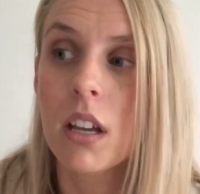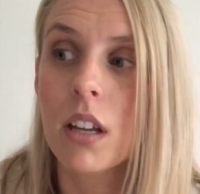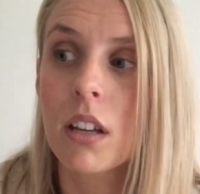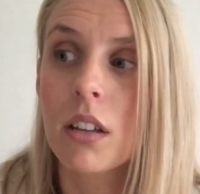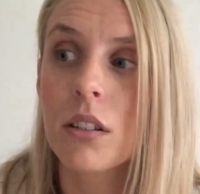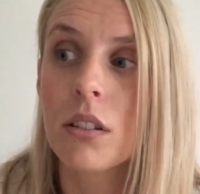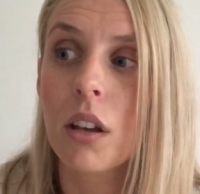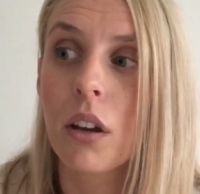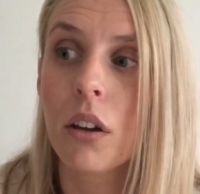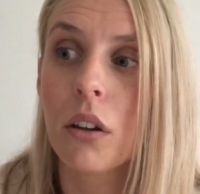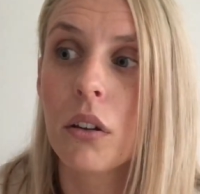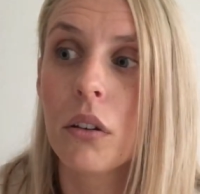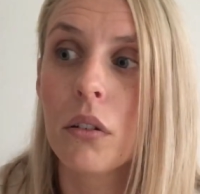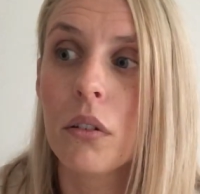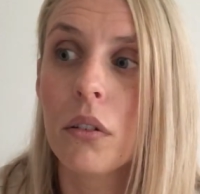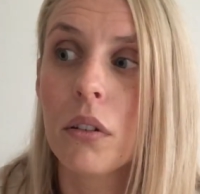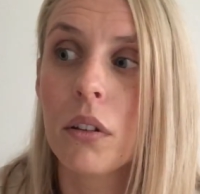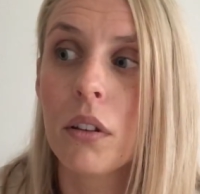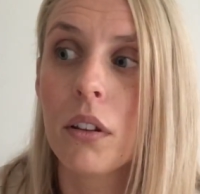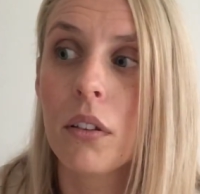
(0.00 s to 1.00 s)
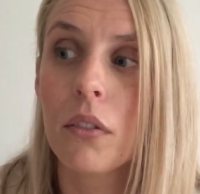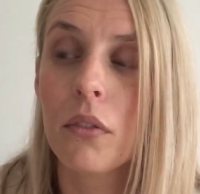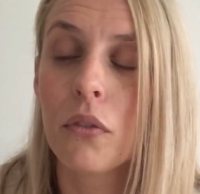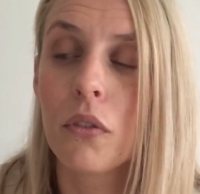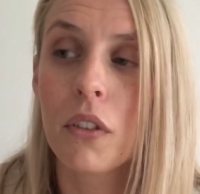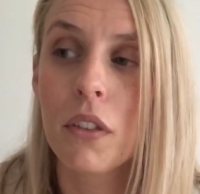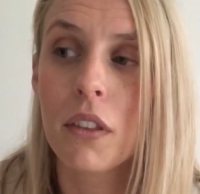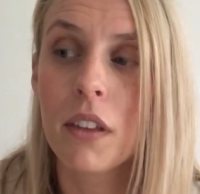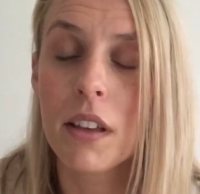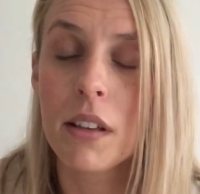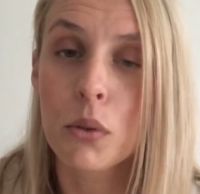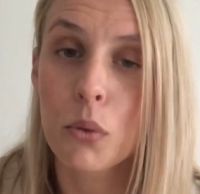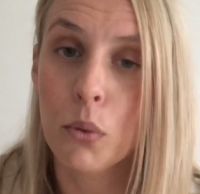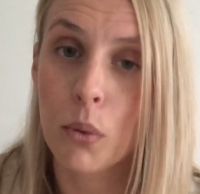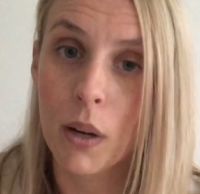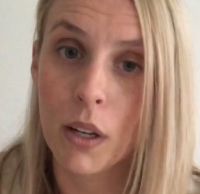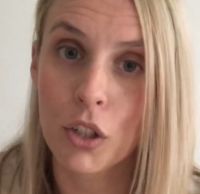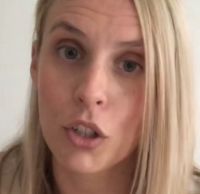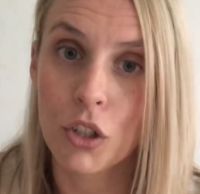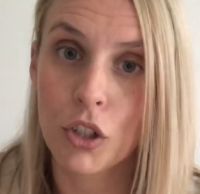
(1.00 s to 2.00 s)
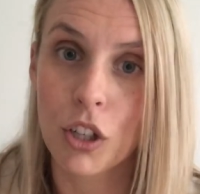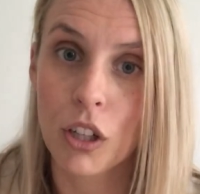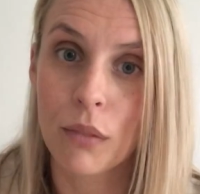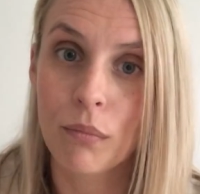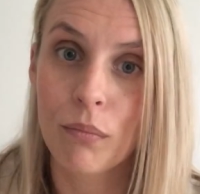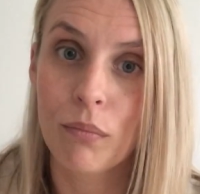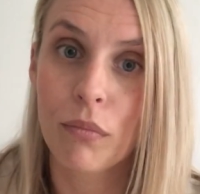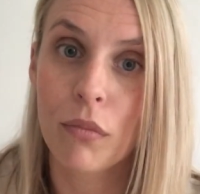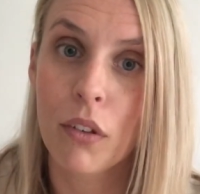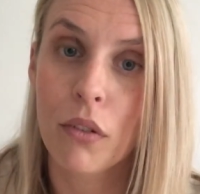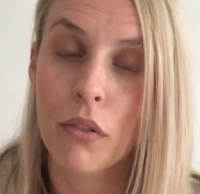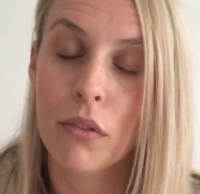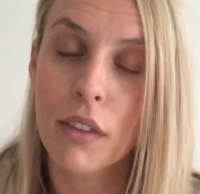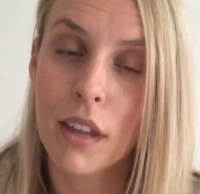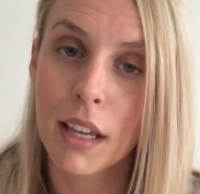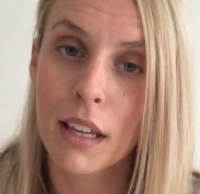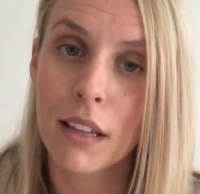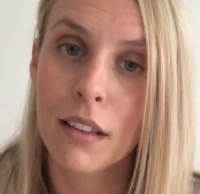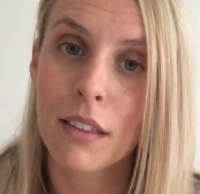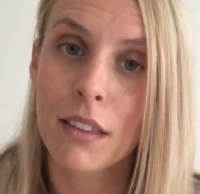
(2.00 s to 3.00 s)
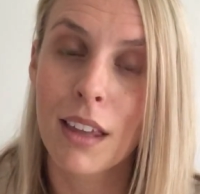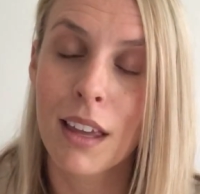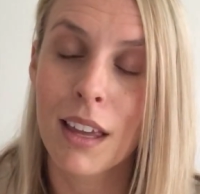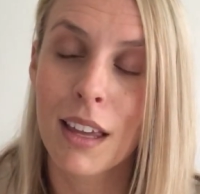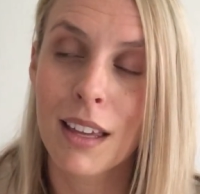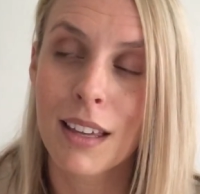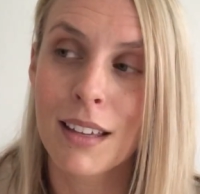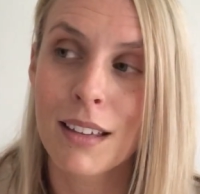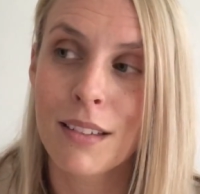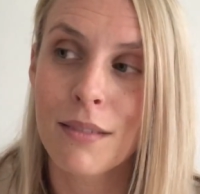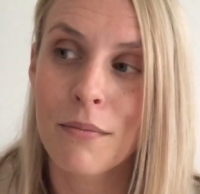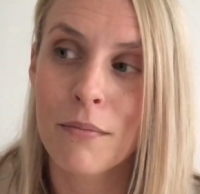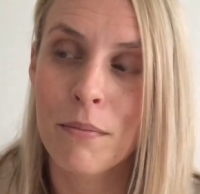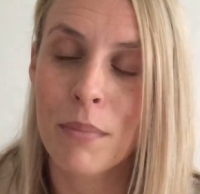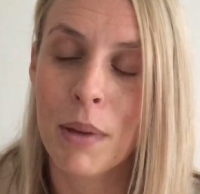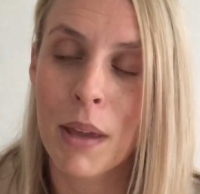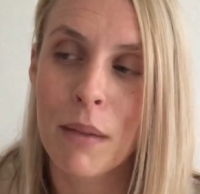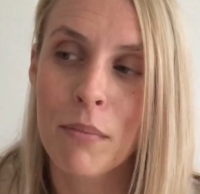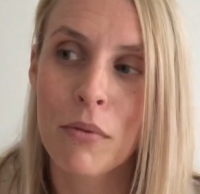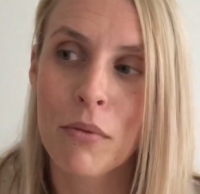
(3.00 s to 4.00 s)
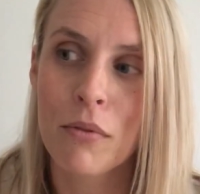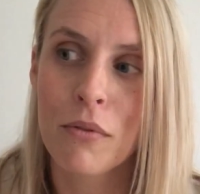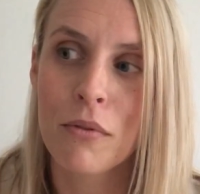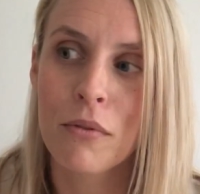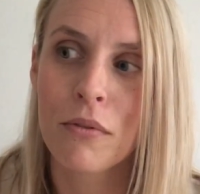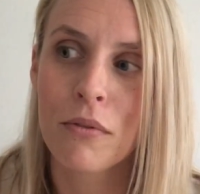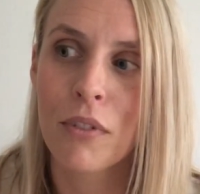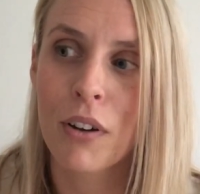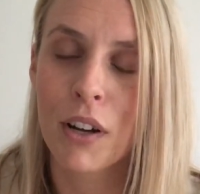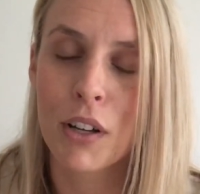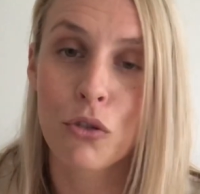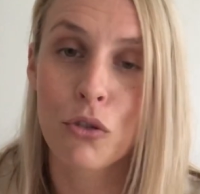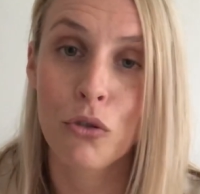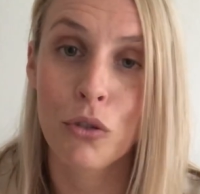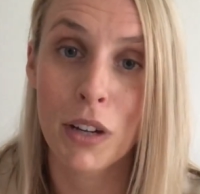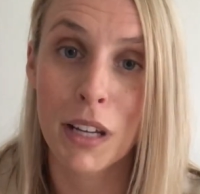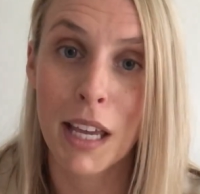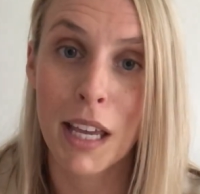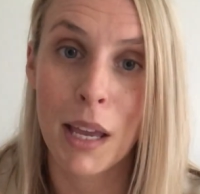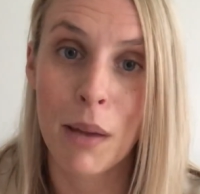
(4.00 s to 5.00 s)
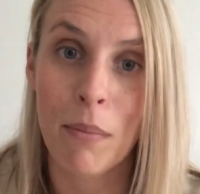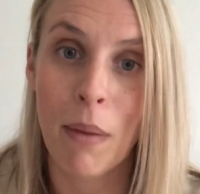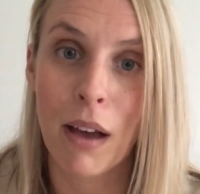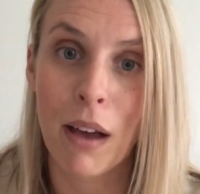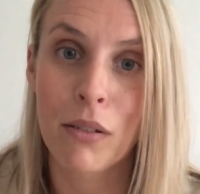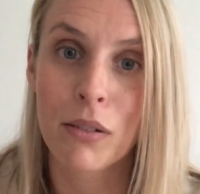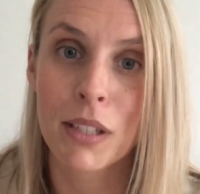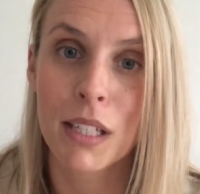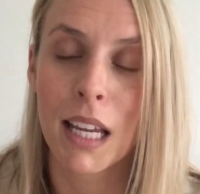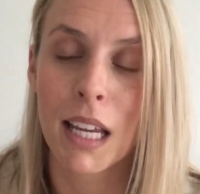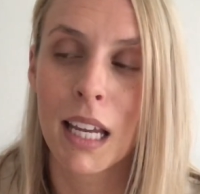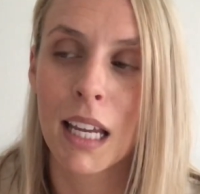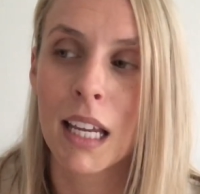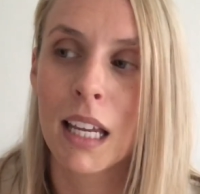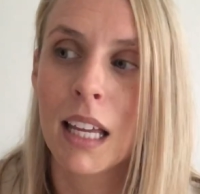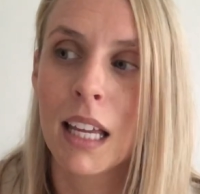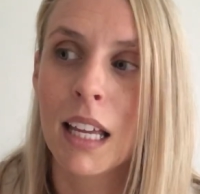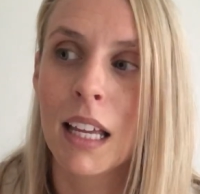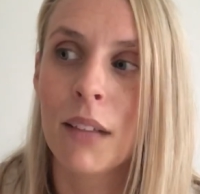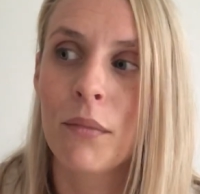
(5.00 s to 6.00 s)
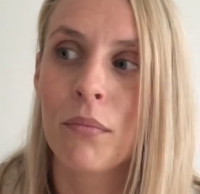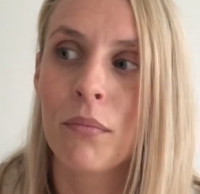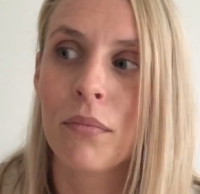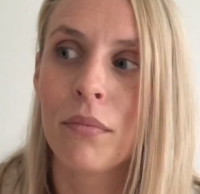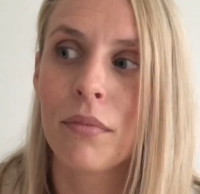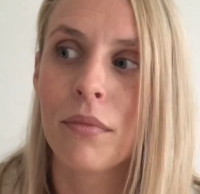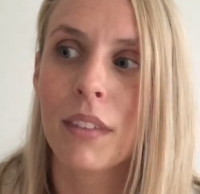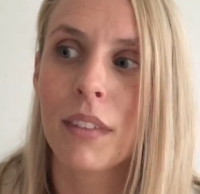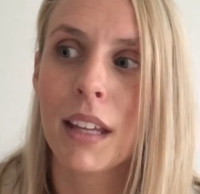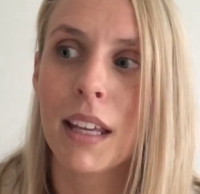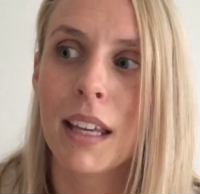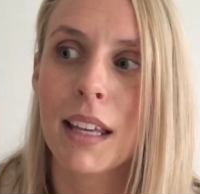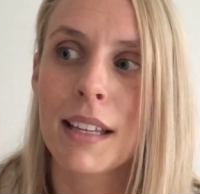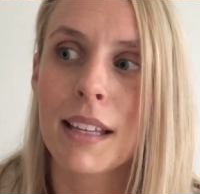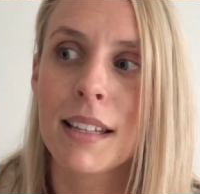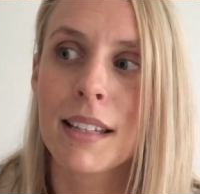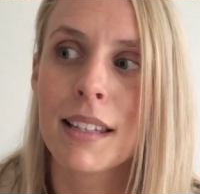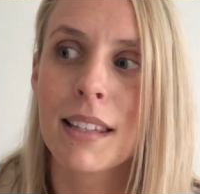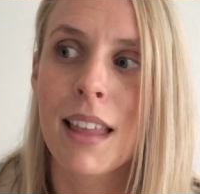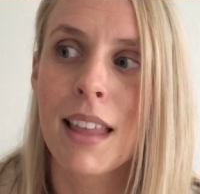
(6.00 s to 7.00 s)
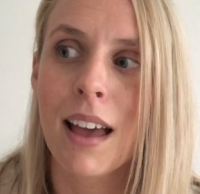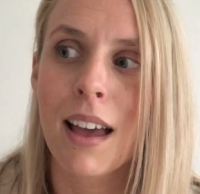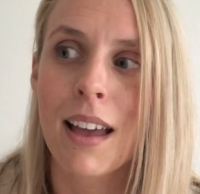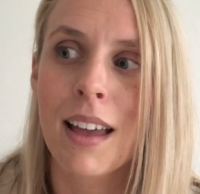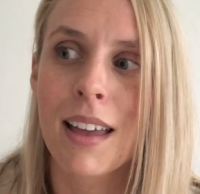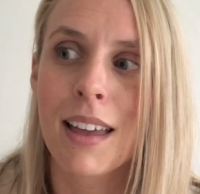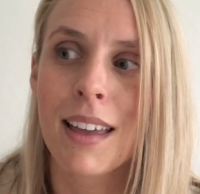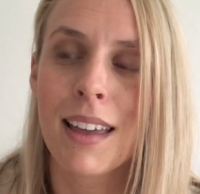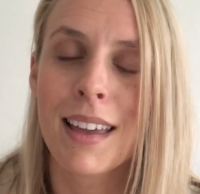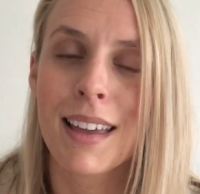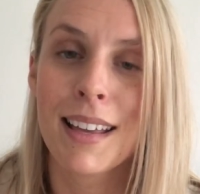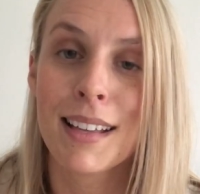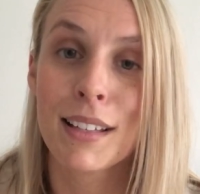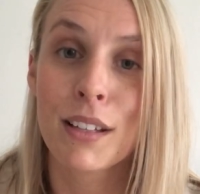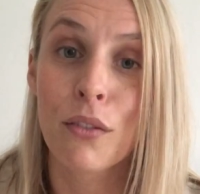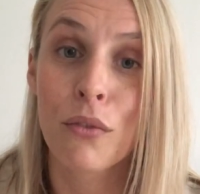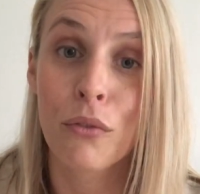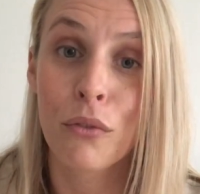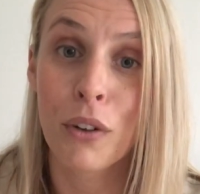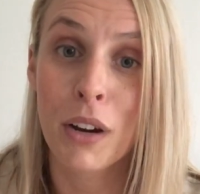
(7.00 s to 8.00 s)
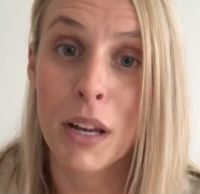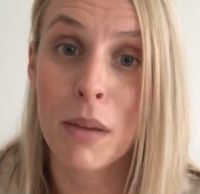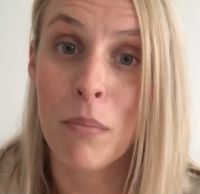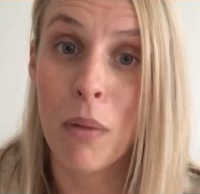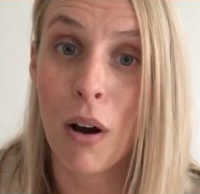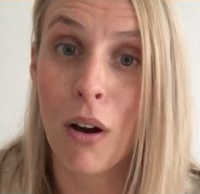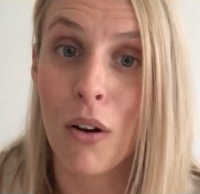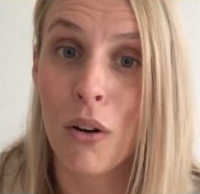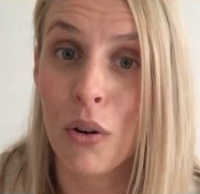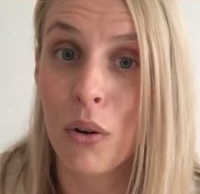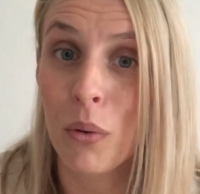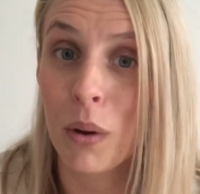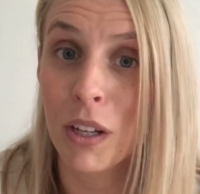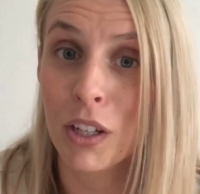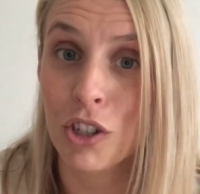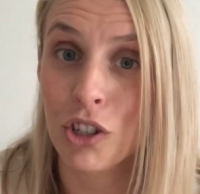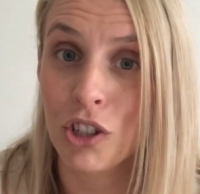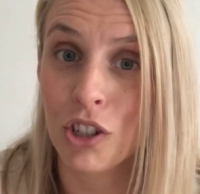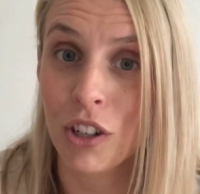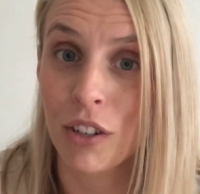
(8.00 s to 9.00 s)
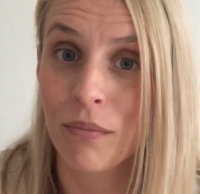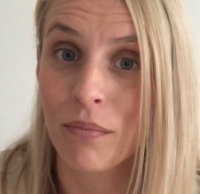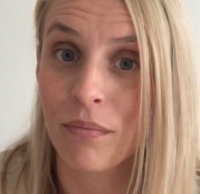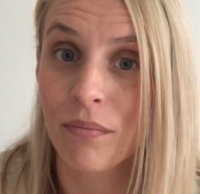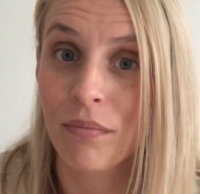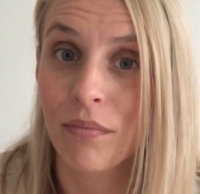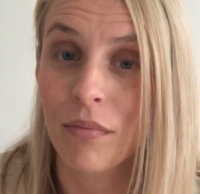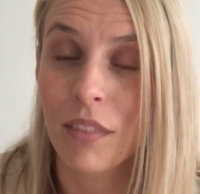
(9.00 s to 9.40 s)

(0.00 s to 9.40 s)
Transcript: So for this question, the thing that people find tricky about it is that it's a 3-part question.